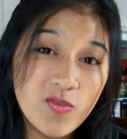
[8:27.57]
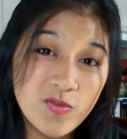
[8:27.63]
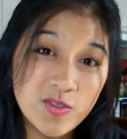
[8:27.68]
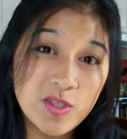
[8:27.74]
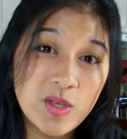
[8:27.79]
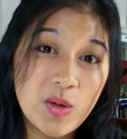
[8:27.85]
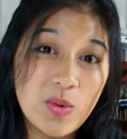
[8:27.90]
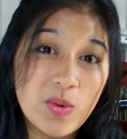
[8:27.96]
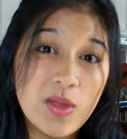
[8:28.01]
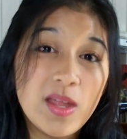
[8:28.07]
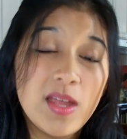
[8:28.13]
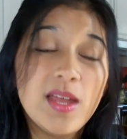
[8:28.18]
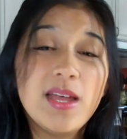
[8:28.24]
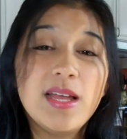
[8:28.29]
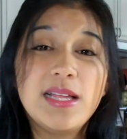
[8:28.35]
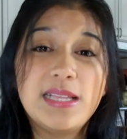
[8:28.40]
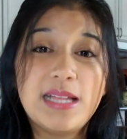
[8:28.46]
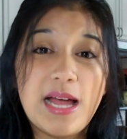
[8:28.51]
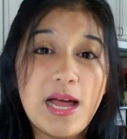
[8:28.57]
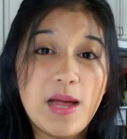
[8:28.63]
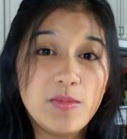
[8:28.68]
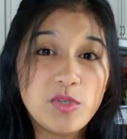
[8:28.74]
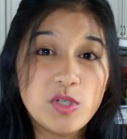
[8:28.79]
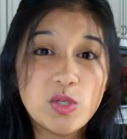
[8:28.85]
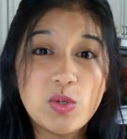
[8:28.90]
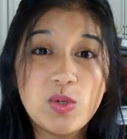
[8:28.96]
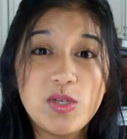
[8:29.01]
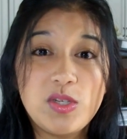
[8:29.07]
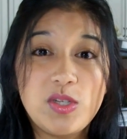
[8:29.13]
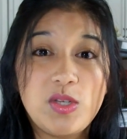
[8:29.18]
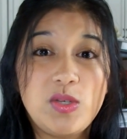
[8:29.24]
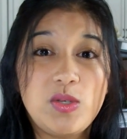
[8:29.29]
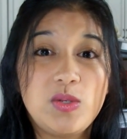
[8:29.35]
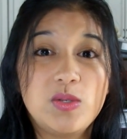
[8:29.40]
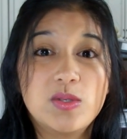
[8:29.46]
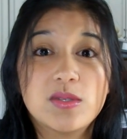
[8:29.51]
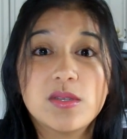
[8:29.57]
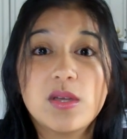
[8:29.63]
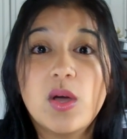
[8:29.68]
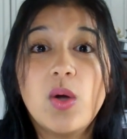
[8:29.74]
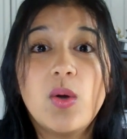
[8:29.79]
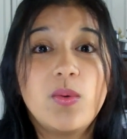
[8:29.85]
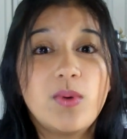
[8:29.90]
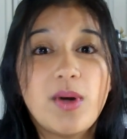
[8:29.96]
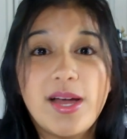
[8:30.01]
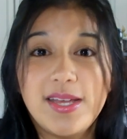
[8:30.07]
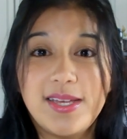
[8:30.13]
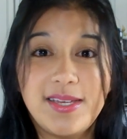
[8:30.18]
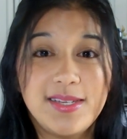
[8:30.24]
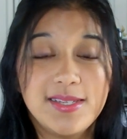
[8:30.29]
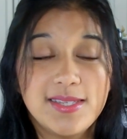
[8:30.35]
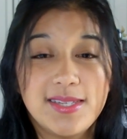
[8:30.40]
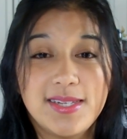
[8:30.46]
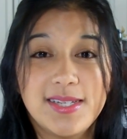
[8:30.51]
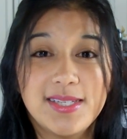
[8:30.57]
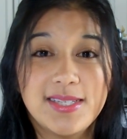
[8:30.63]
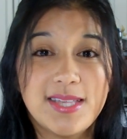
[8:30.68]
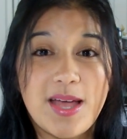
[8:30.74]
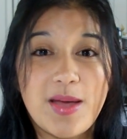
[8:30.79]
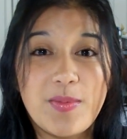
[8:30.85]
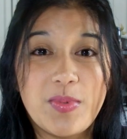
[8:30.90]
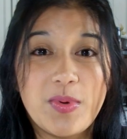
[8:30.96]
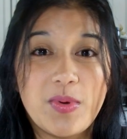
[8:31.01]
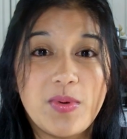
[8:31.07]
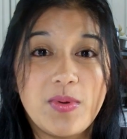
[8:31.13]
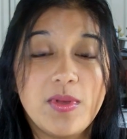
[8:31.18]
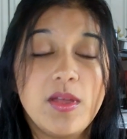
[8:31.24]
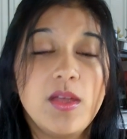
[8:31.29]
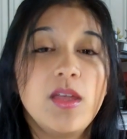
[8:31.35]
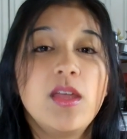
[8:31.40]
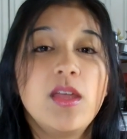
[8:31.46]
So I'm just going to use Hawaii as an example.